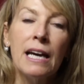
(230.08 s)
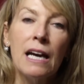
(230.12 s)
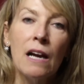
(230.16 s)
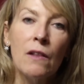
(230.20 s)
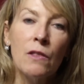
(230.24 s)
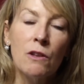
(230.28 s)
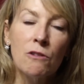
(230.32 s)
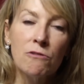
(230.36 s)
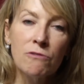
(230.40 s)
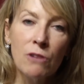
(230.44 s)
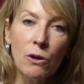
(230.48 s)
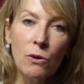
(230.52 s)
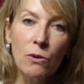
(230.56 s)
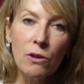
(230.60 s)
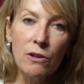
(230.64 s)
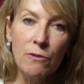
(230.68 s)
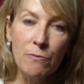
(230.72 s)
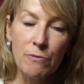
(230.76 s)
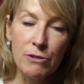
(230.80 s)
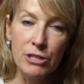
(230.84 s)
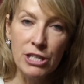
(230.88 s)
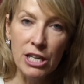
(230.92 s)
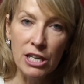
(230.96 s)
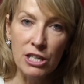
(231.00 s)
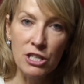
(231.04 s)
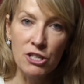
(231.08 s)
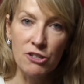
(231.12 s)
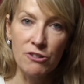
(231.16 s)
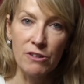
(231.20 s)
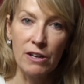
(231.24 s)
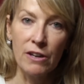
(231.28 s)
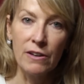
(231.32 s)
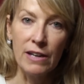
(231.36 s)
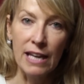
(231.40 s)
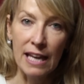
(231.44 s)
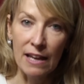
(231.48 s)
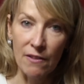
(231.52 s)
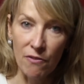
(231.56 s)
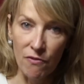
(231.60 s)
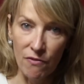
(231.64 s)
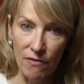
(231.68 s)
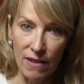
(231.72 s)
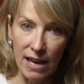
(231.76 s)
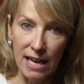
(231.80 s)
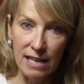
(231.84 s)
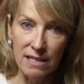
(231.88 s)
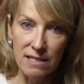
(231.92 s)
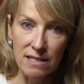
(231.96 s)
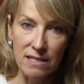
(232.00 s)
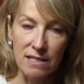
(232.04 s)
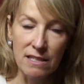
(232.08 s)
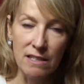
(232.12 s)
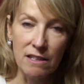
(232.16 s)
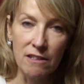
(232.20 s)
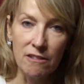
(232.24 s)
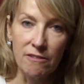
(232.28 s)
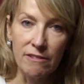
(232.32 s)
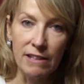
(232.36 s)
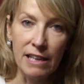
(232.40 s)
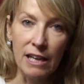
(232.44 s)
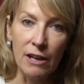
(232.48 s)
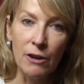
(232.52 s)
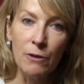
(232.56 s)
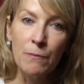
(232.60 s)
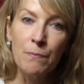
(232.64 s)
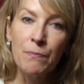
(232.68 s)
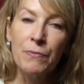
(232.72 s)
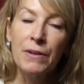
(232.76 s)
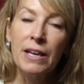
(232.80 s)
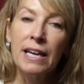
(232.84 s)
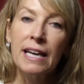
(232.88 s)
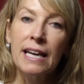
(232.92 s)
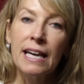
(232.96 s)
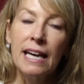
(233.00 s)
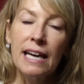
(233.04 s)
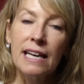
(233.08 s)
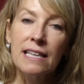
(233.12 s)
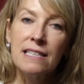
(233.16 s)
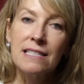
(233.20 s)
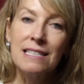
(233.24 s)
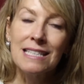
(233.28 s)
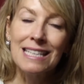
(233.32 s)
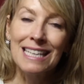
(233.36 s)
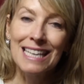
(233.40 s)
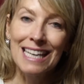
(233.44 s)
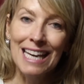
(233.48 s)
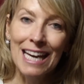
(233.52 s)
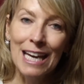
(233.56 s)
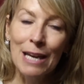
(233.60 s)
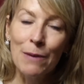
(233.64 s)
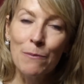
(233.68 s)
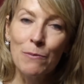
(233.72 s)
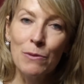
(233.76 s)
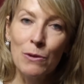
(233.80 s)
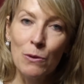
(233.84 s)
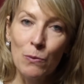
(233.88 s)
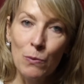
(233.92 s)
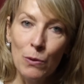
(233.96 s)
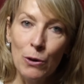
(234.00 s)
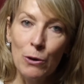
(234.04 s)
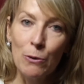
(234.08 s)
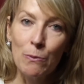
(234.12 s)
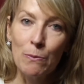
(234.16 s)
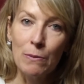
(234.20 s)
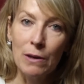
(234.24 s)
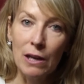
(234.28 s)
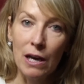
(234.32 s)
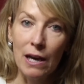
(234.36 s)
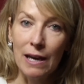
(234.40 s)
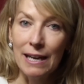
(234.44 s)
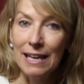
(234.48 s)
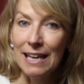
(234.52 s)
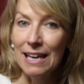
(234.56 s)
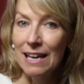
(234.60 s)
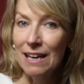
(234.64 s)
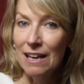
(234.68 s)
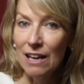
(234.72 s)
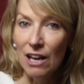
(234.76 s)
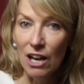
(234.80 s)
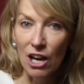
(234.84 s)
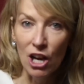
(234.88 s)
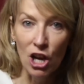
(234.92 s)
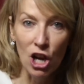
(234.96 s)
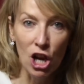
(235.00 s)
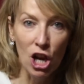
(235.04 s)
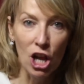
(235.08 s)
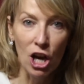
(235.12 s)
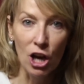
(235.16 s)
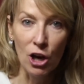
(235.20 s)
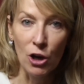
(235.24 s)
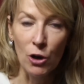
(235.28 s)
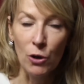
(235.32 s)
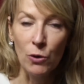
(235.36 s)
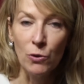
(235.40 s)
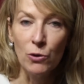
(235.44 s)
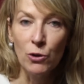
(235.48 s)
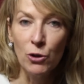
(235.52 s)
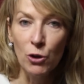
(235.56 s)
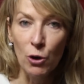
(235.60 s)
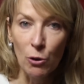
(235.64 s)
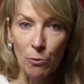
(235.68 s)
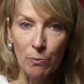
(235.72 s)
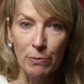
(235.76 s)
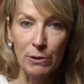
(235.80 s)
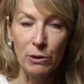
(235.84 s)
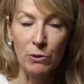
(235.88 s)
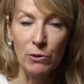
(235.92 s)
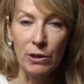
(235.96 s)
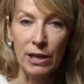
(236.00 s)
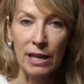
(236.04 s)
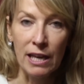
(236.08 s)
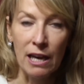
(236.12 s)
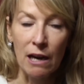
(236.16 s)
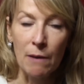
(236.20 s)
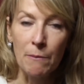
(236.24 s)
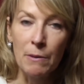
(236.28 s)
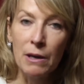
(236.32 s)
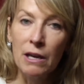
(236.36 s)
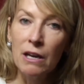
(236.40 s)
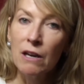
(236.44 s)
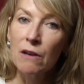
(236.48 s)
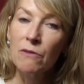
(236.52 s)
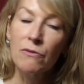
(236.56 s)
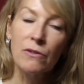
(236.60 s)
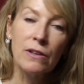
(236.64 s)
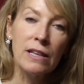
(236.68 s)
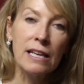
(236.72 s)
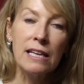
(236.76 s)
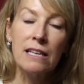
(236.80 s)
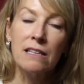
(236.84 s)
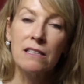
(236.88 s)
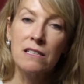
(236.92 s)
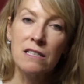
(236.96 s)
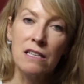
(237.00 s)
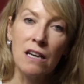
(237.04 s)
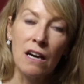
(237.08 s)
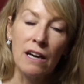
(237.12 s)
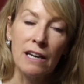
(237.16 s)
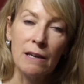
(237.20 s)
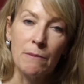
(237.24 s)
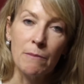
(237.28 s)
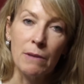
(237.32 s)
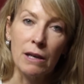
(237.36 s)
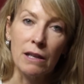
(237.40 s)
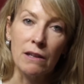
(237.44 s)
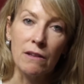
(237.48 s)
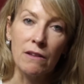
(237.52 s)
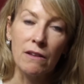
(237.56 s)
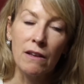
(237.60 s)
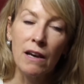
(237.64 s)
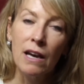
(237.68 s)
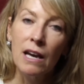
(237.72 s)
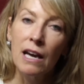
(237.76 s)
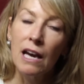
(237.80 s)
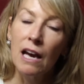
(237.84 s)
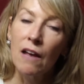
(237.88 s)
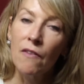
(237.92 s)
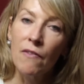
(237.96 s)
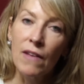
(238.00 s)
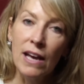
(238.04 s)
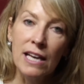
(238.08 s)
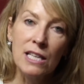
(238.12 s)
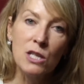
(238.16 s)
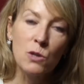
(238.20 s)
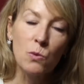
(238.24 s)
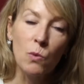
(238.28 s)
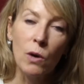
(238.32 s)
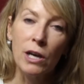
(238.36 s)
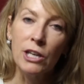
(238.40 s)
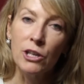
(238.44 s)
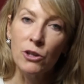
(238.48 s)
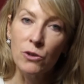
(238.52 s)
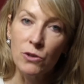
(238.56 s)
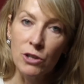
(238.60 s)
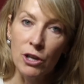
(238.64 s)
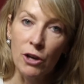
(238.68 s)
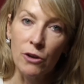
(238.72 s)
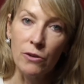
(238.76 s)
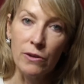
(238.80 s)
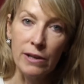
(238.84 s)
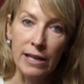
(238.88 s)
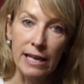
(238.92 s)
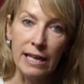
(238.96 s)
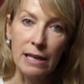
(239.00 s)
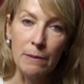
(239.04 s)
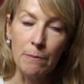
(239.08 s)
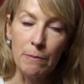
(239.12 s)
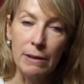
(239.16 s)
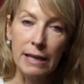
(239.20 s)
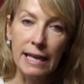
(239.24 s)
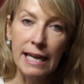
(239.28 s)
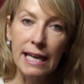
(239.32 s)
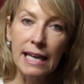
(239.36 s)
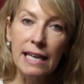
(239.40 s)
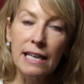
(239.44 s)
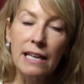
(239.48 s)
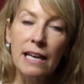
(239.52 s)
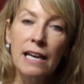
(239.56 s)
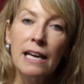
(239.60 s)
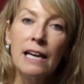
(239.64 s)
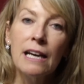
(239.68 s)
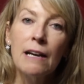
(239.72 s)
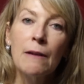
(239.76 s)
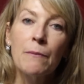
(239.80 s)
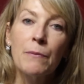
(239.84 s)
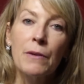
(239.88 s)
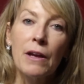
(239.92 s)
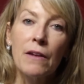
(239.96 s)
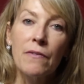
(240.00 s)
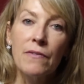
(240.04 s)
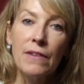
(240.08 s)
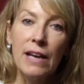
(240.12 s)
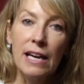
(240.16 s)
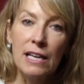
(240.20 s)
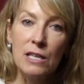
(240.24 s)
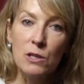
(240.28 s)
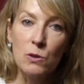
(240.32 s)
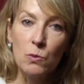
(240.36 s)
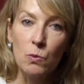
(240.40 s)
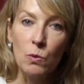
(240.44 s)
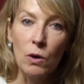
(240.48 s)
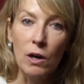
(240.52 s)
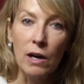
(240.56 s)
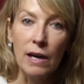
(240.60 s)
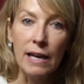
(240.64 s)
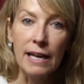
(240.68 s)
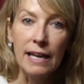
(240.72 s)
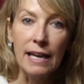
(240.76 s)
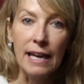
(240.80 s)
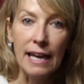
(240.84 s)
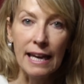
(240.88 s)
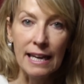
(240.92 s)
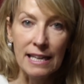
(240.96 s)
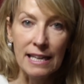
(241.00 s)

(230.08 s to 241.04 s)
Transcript: And the role of progesterone in that scenario is to keep the womb lining low, not building up for the entire month. And that's why you don't need a bleed, and that's why